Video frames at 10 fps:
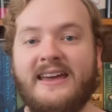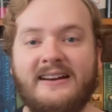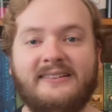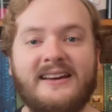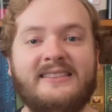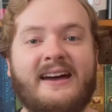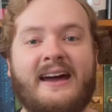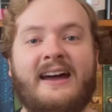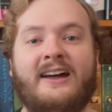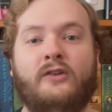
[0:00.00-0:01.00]
Italy
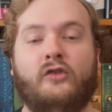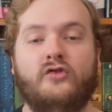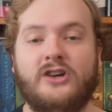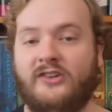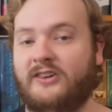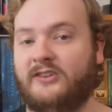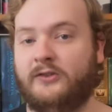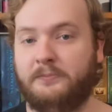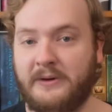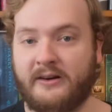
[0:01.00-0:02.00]
that has just
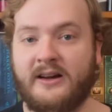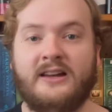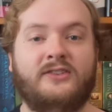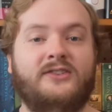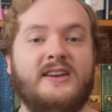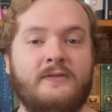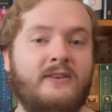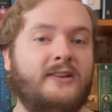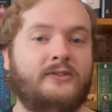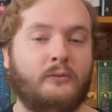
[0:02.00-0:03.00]
experienced the
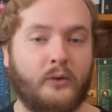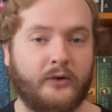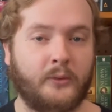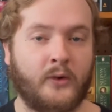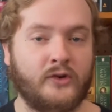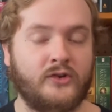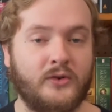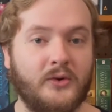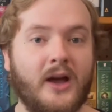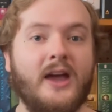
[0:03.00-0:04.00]
events of World War II.